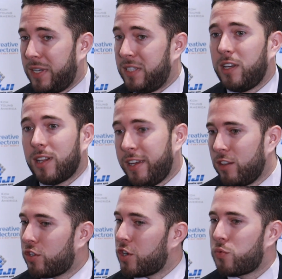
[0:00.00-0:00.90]

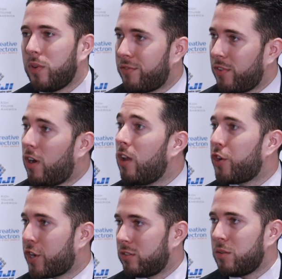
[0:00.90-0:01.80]
basically in touch with
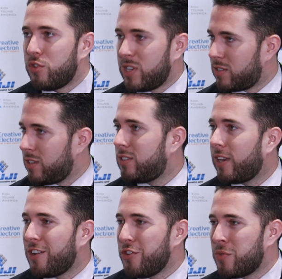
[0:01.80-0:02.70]
all our customers,
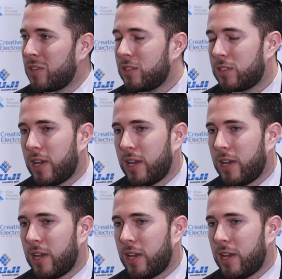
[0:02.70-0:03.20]
existing and new ones.